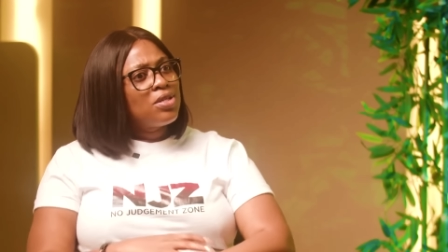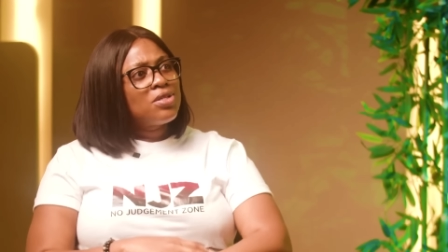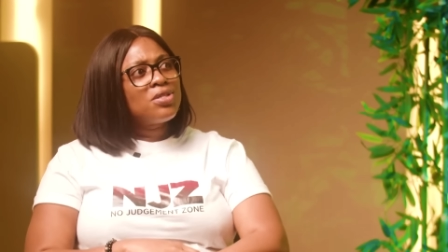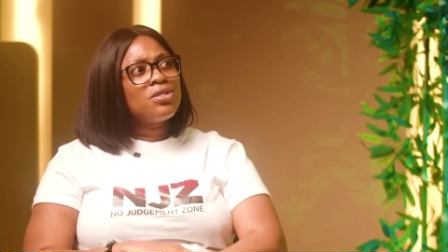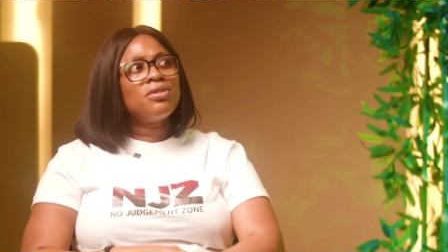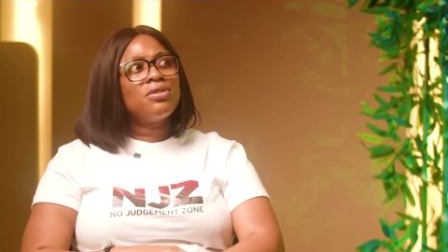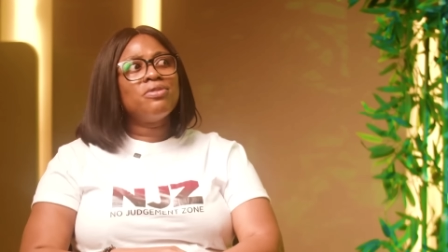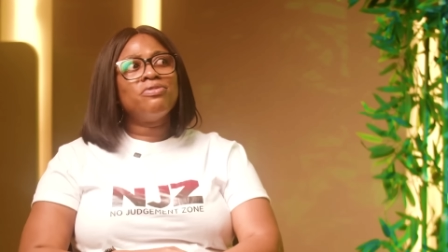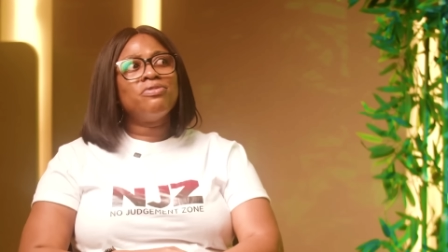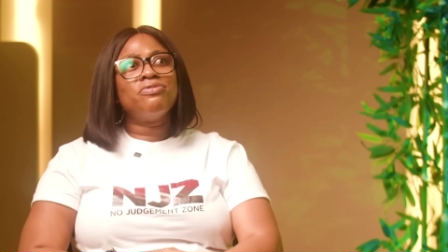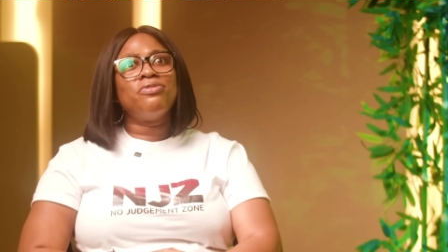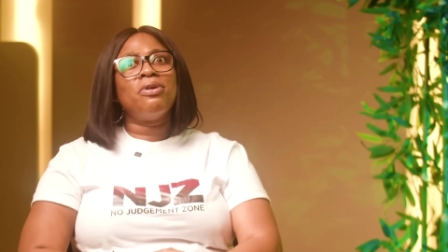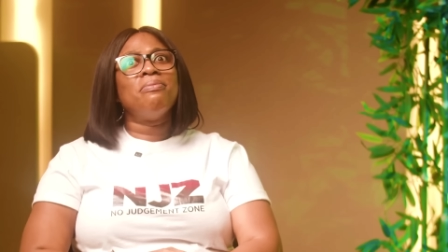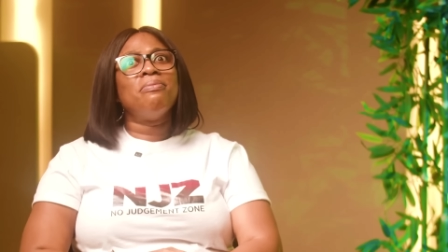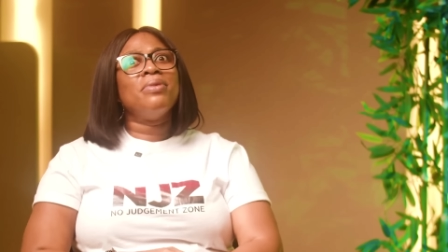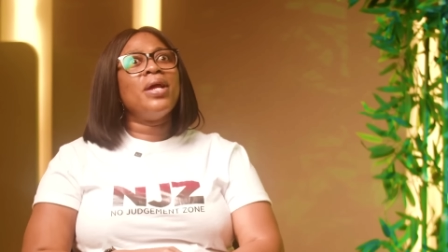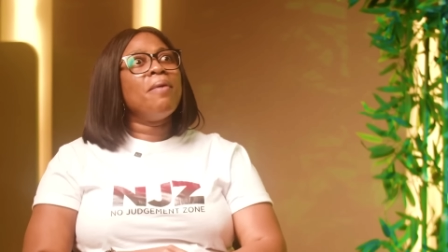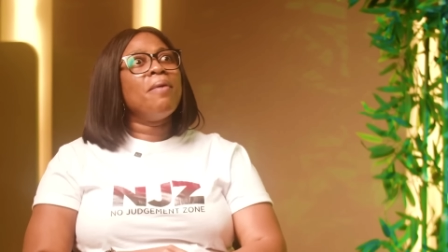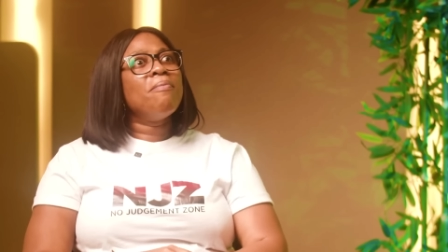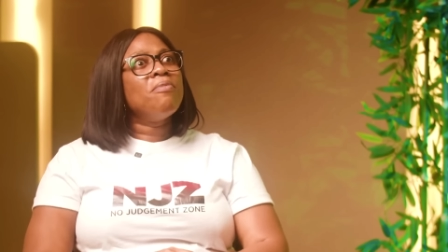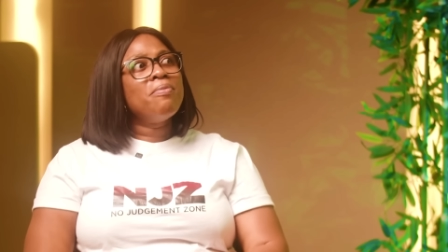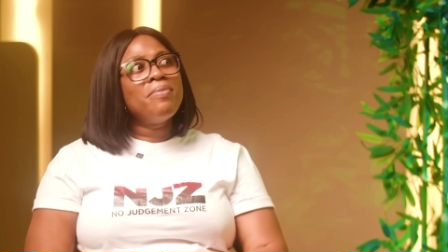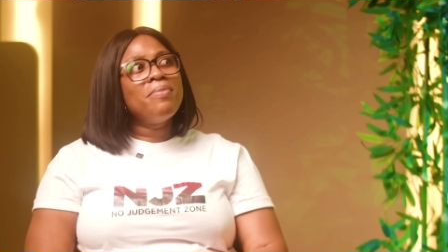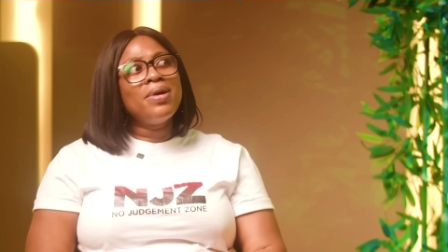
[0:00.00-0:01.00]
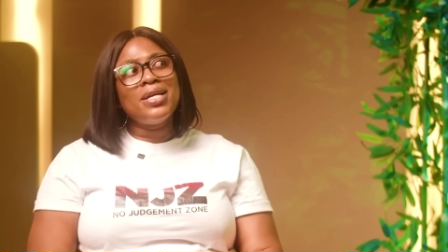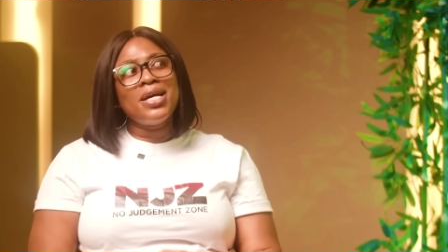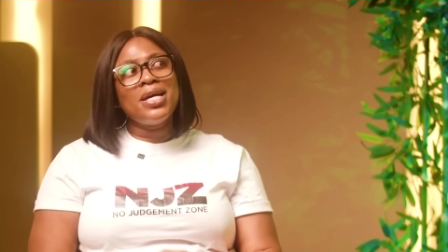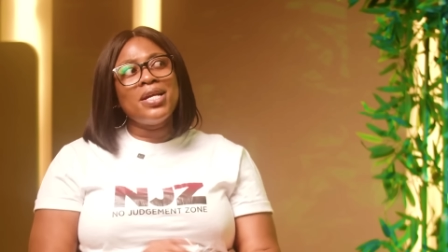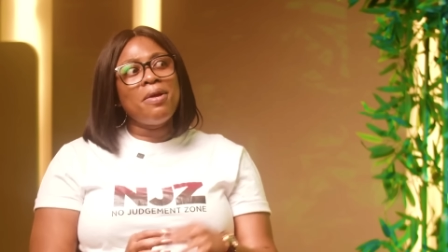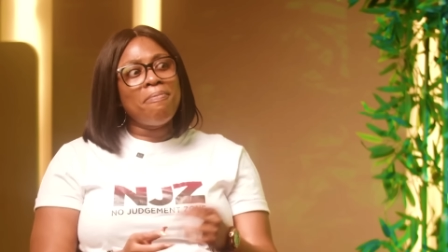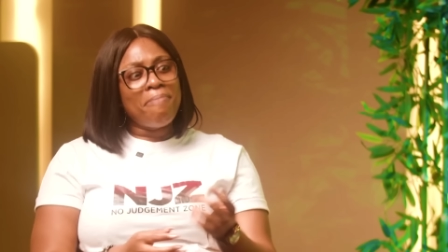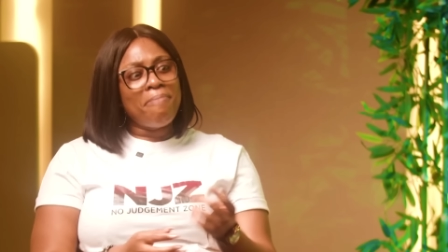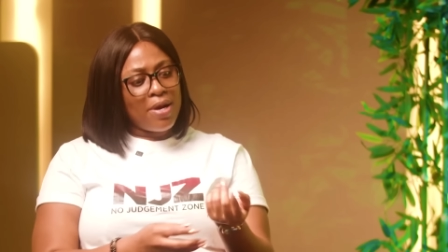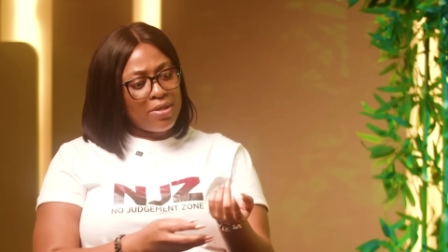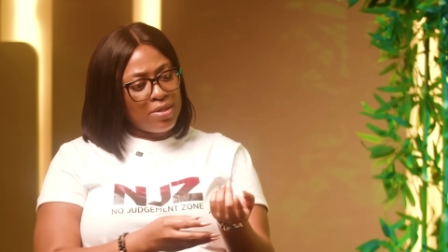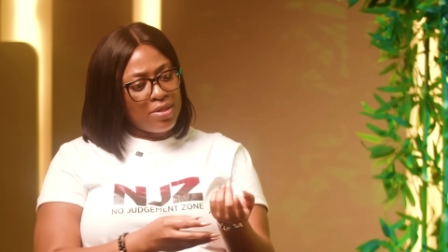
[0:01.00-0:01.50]
So from that moment,
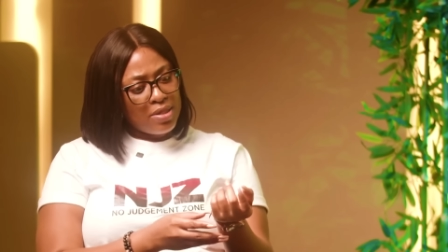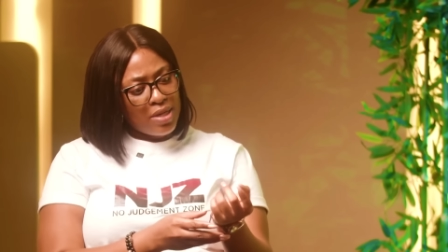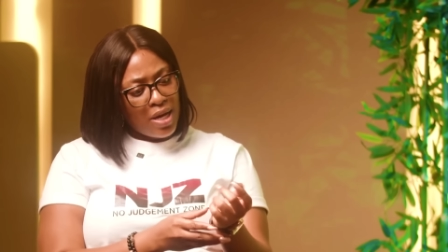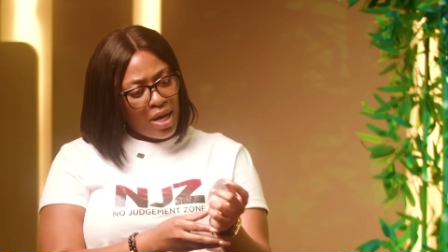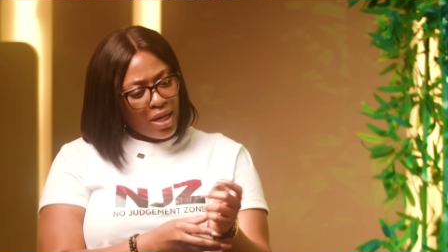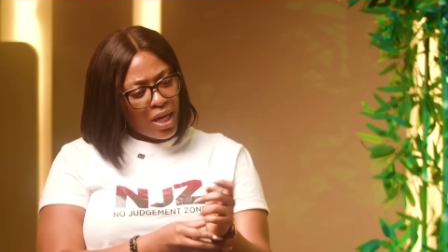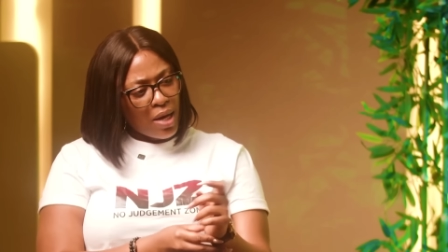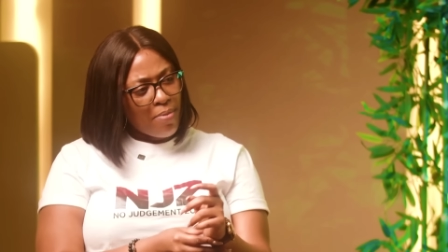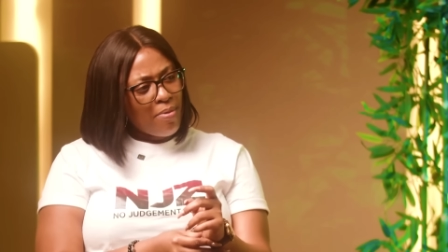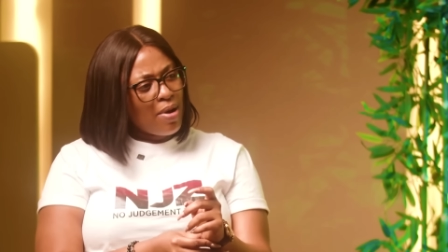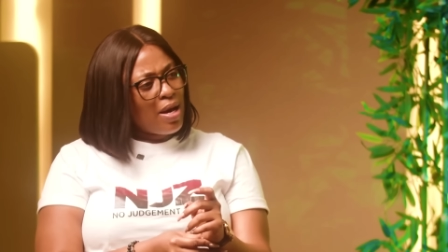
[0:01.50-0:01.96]
any pastor that came,